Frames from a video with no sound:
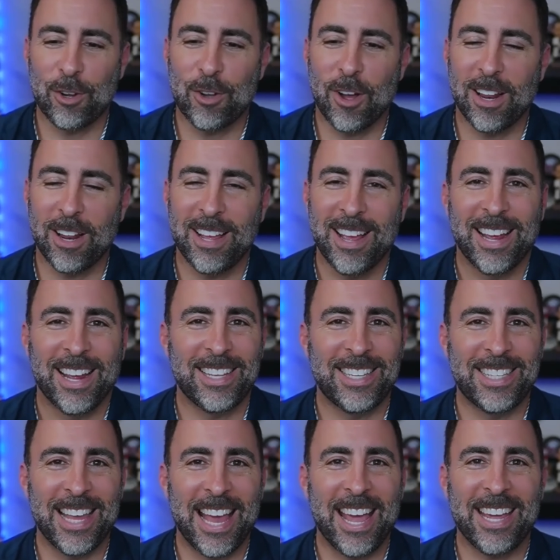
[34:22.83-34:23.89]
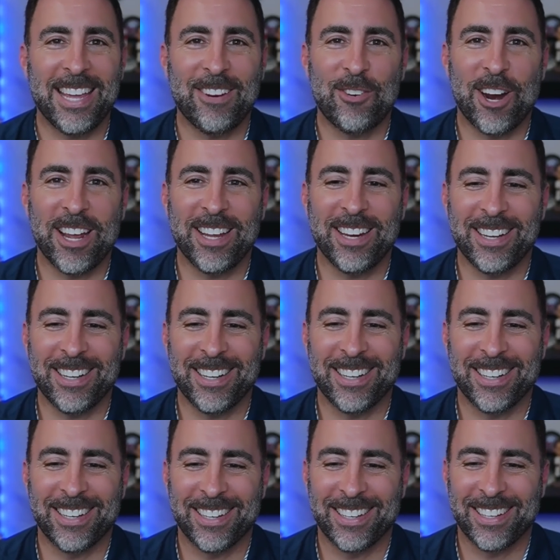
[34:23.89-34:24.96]
call uh, it. It's they, right? It's
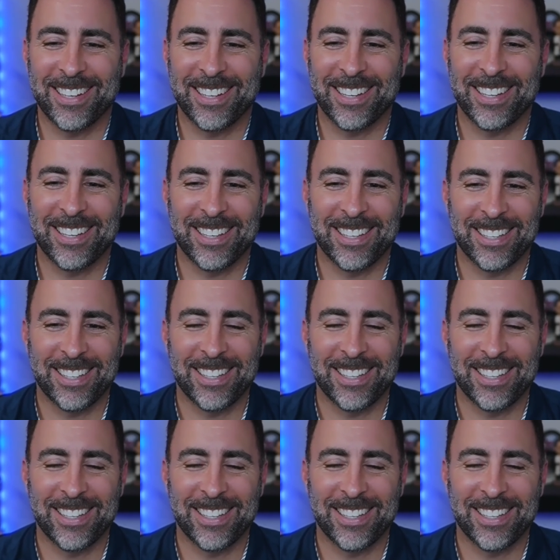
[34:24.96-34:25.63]
they. It's a they.